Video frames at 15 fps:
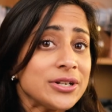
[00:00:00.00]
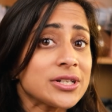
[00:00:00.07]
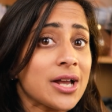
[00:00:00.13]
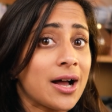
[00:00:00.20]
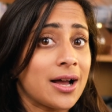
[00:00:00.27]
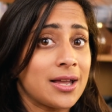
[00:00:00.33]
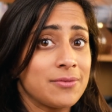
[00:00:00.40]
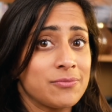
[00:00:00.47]

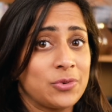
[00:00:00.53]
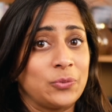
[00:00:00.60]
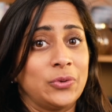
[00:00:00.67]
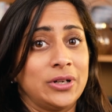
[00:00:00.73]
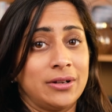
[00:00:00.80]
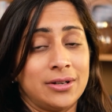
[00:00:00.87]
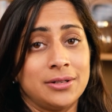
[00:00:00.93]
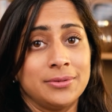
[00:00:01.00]
time when
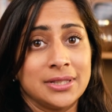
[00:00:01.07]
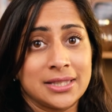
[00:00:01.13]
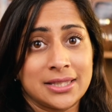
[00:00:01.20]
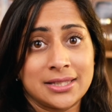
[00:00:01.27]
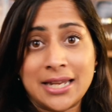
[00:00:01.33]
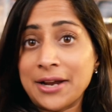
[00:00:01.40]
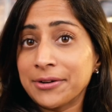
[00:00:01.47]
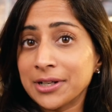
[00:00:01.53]
I was
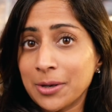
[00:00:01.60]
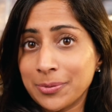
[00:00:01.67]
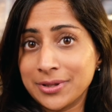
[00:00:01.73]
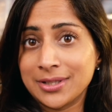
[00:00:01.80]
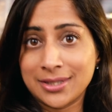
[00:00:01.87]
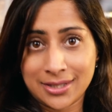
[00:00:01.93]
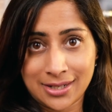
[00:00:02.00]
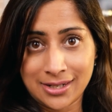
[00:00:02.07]
staring up at the
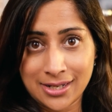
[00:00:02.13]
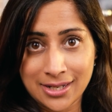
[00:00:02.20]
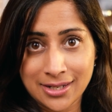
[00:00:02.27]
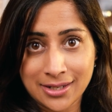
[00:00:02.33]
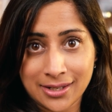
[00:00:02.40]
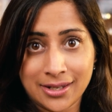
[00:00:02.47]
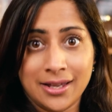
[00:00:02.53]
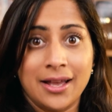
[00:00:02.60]

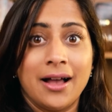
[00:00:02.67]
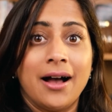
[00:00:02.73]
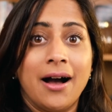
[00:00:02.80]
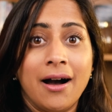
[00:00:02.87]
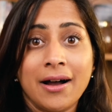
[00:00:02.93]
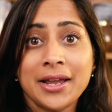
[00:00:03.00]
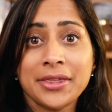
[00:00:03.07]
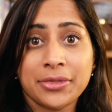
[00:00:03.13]
ceiling,
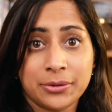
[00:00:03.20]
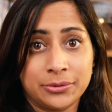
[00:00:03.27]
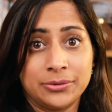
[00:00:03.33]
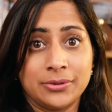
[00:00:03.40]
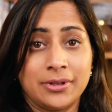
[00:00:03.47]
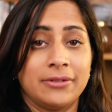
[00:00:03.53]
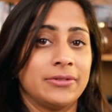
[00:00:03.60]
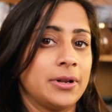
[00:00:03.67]
I
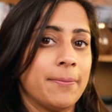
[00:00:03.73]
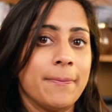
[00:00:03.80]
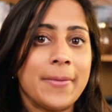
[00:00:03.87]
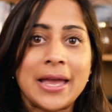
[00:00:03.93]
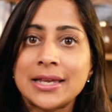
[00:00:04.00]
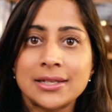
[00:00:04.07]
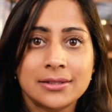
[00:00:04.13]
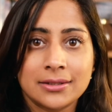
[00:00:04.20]
thought of an
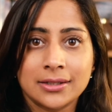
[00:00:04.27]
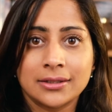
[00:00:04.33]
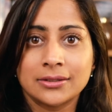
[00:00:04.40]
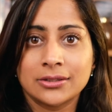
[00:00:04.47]
amazing